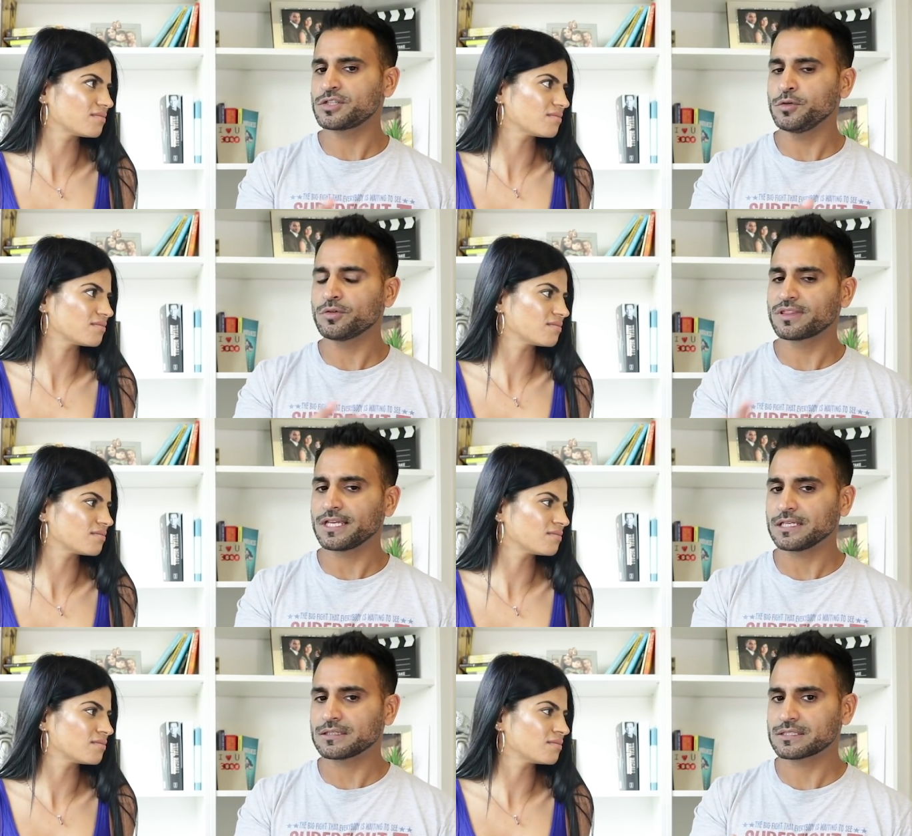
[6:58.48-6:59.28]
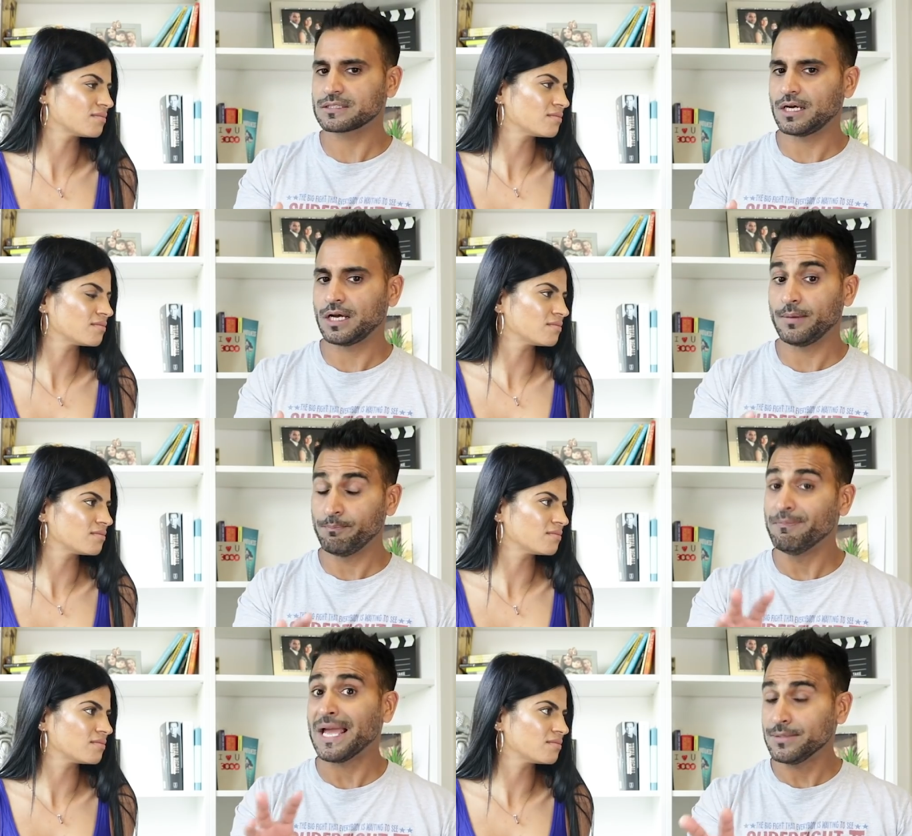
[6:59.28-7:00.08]
Speaker 1: two things.
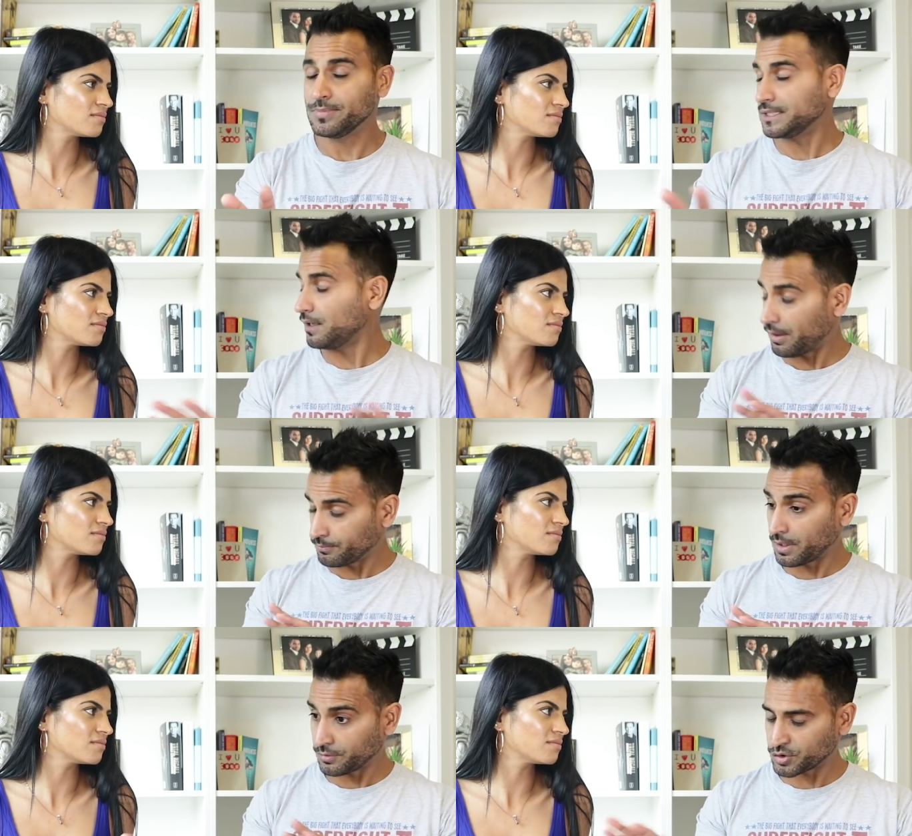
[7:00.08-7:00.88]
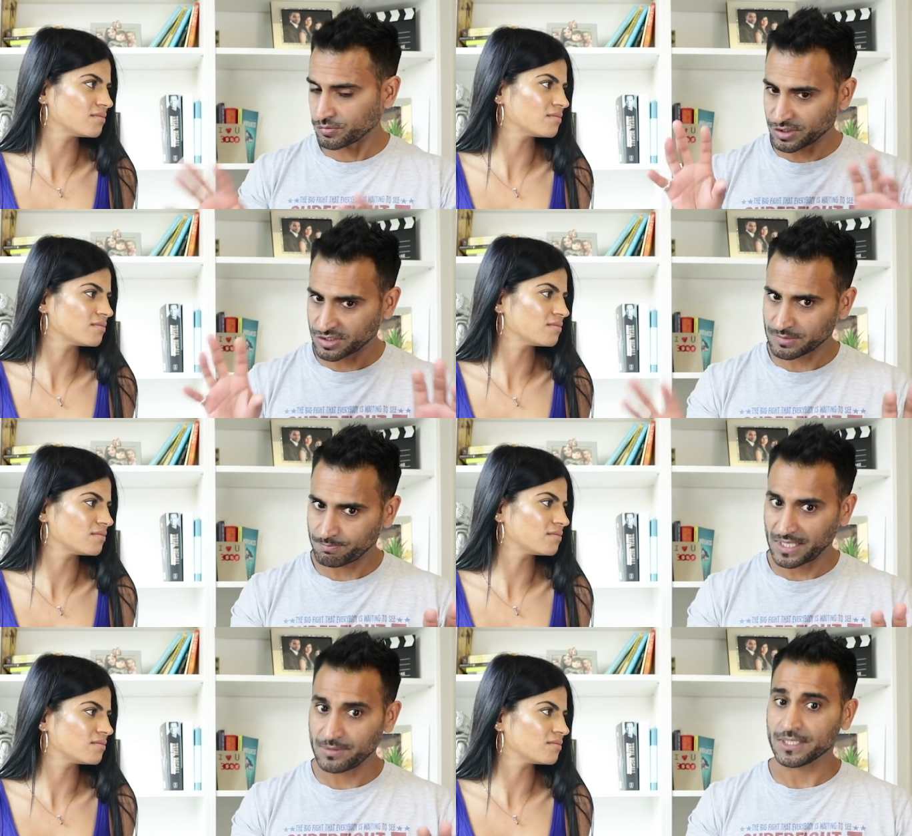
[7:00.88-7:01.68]
Um, maybe I'm not
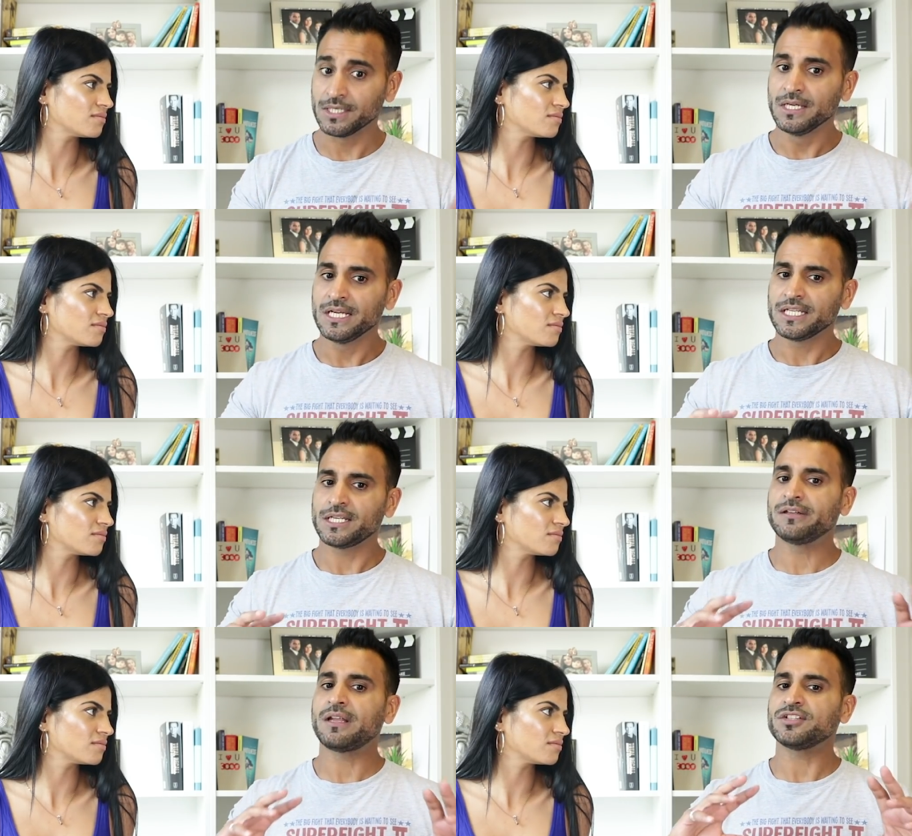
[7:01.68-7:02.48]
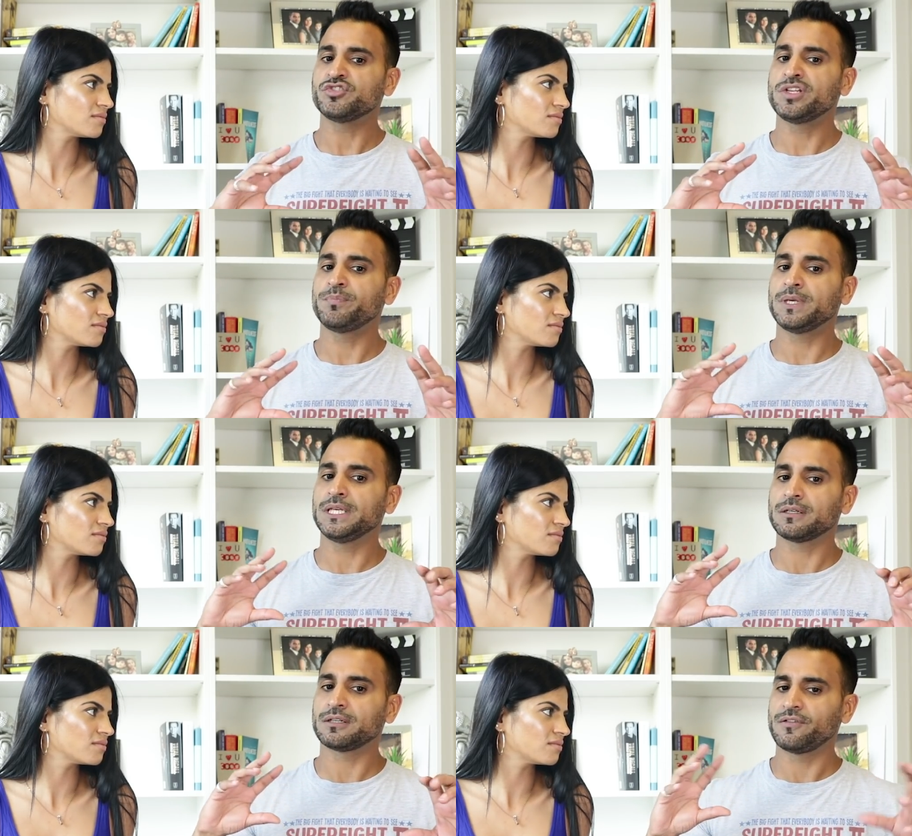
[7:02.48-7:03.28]
just maybe. You know, like
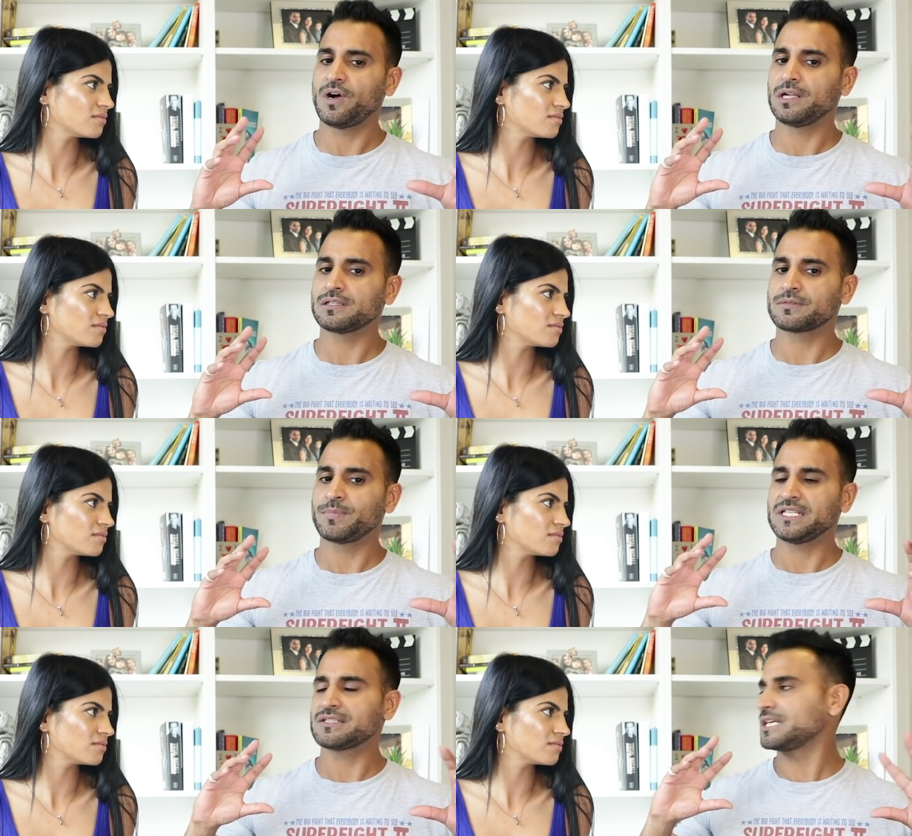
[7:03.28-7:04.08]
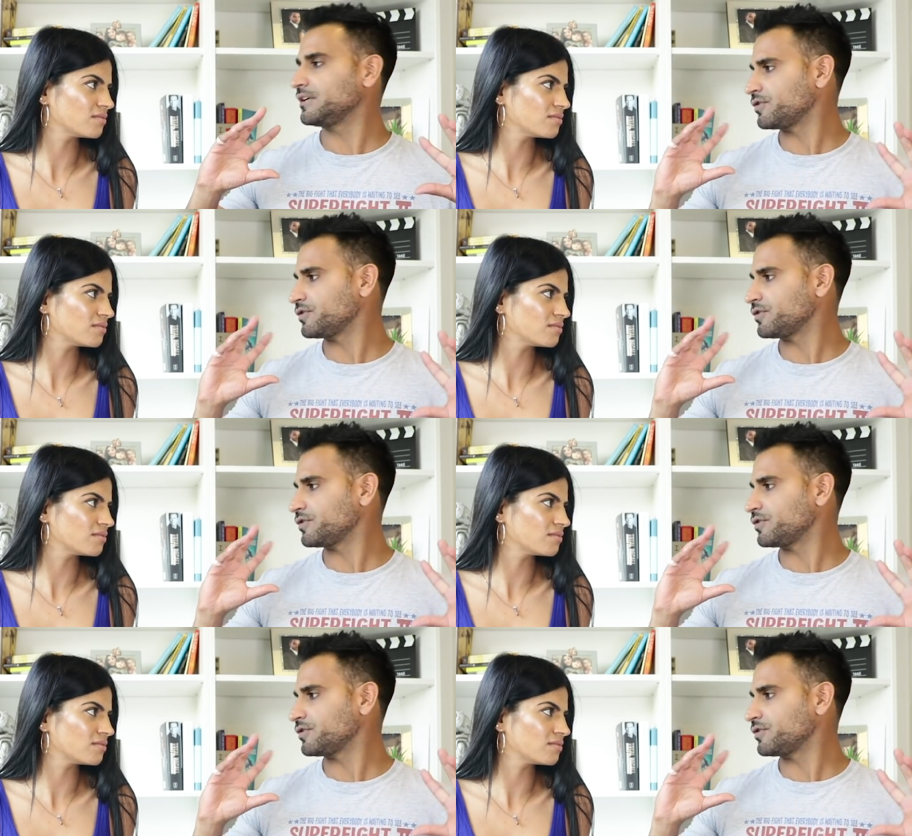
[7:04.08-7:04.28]
Gippy Grewal's been singing